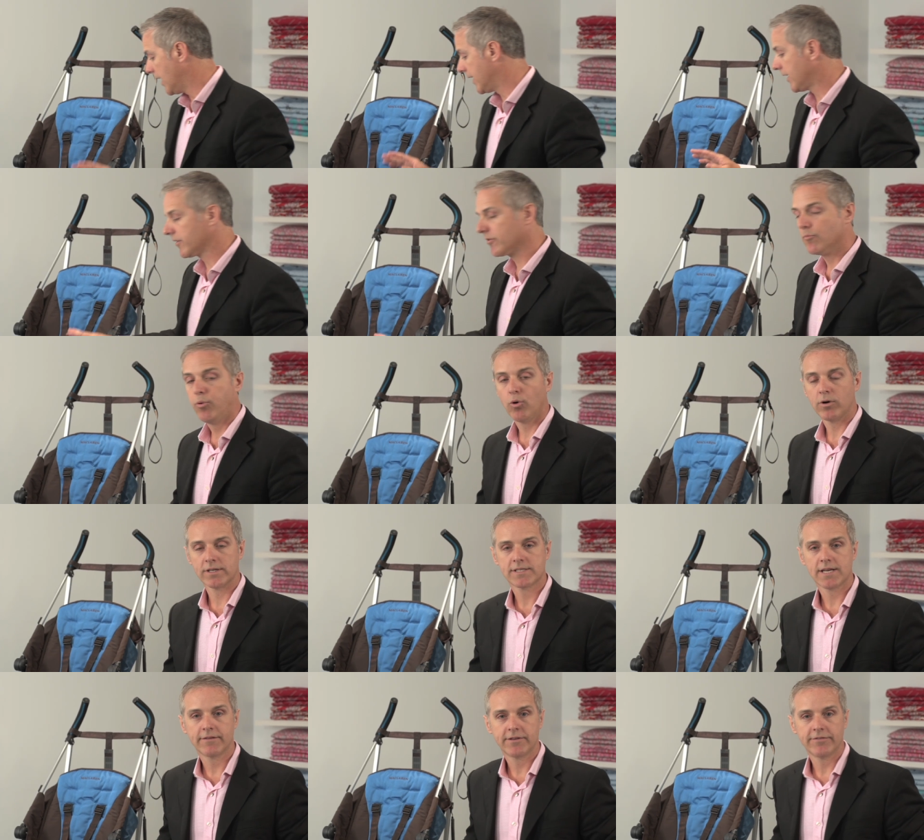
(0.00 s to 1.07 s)
Another important
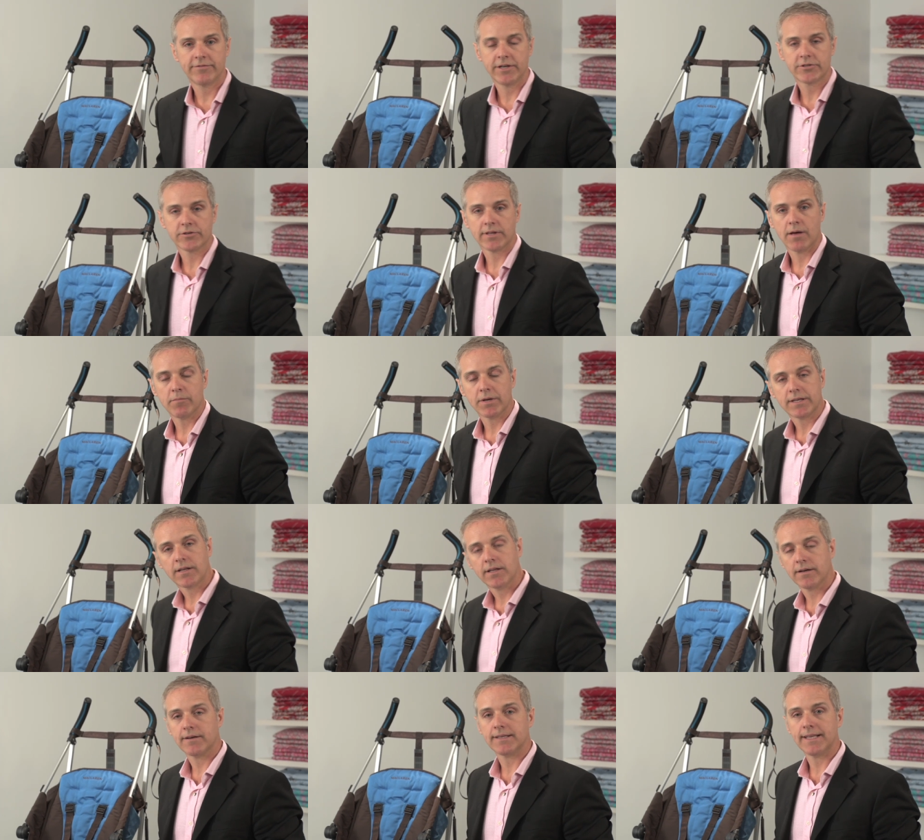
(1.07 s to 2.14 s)
safety feature that
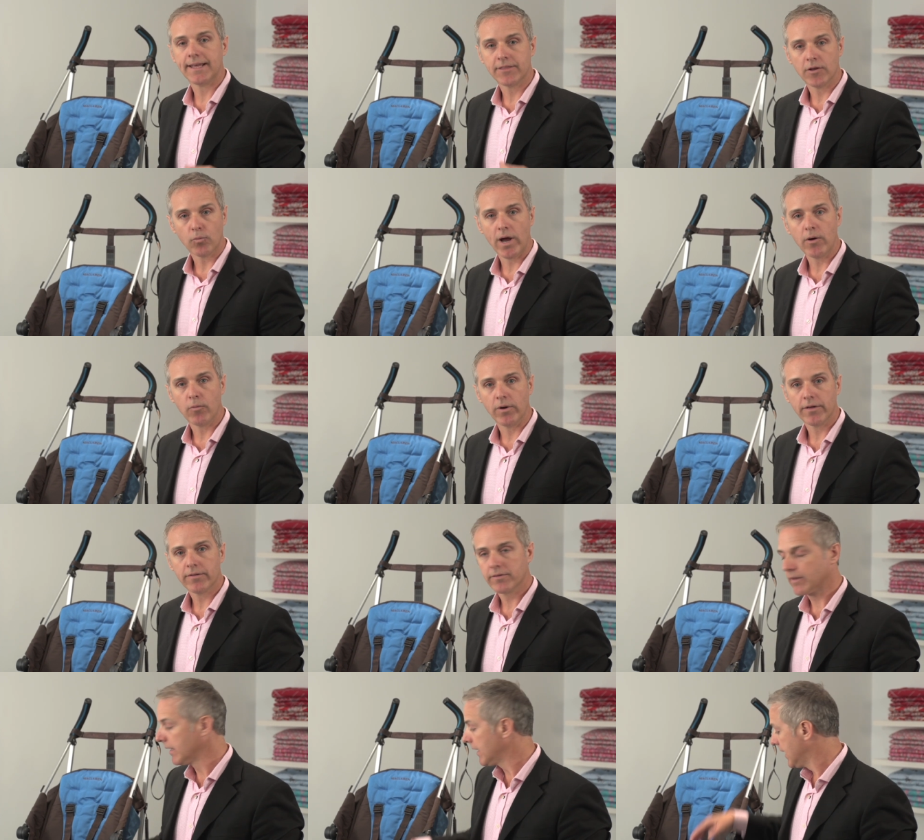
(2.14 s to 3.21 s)
Maclaren led the way
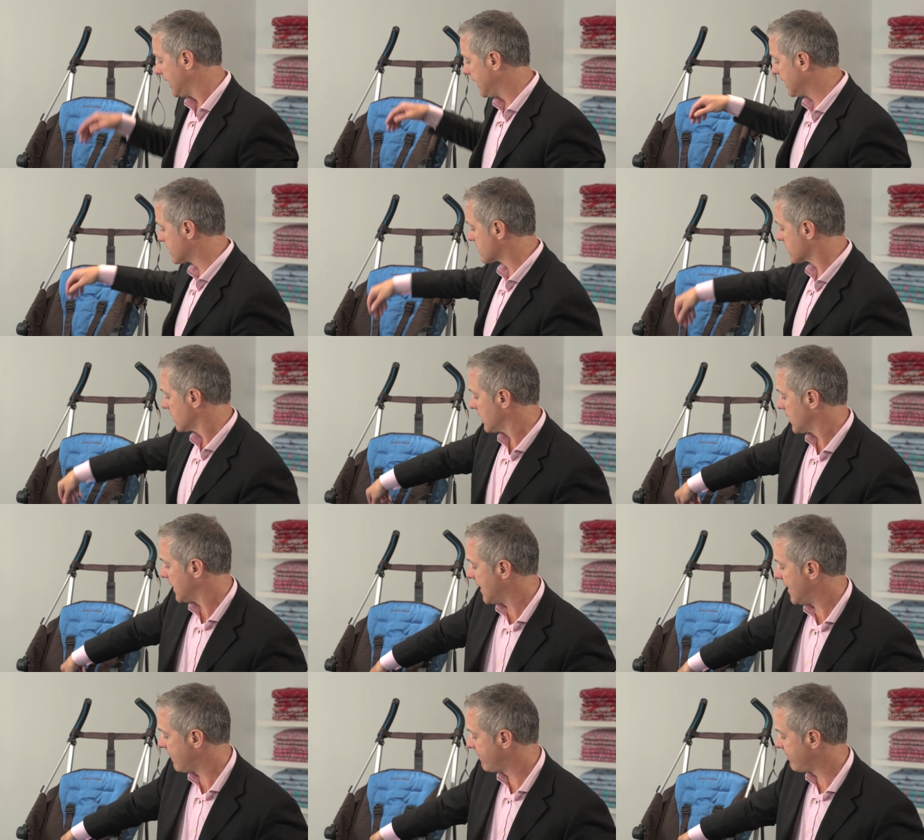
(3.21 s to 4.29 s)
with is a